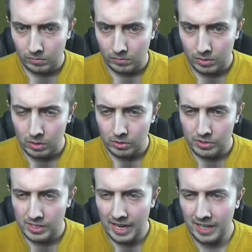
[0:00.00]
Oh
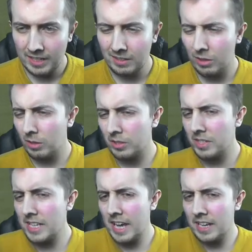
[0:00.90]
Zidane, oh
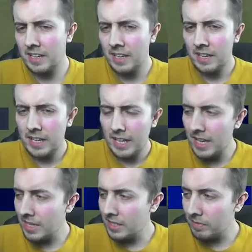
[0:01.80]
Zidane, he
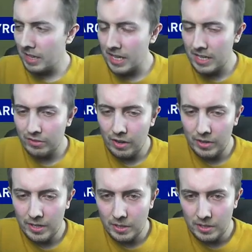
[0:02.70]
is he is very
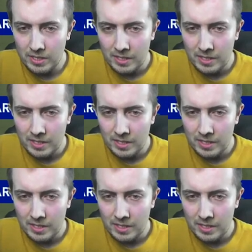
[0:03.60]
good.